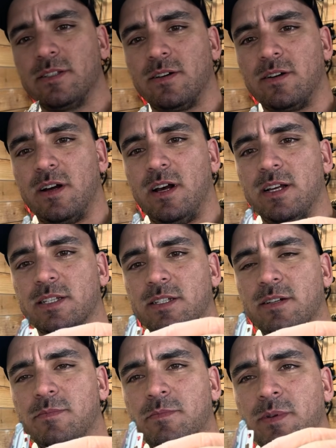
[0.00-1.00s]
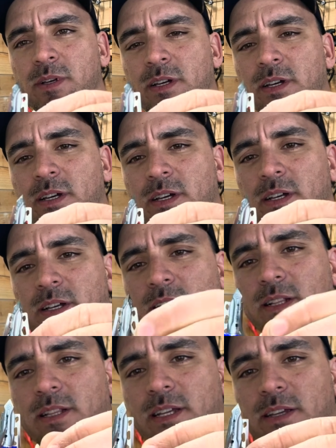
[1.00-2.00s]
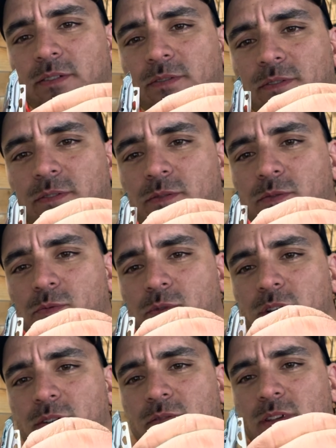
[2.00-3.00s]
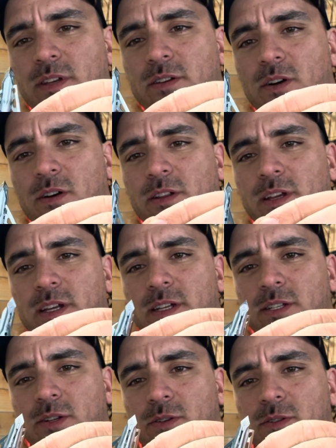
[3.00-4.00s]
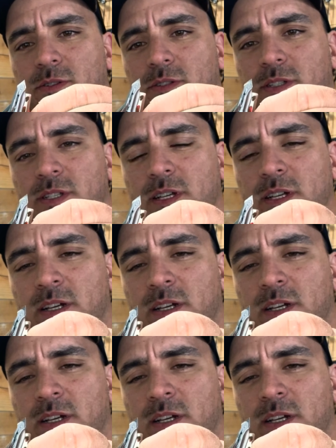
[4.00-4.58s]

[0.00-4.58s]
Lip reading: are awesome. Leave one of the gnarliest holes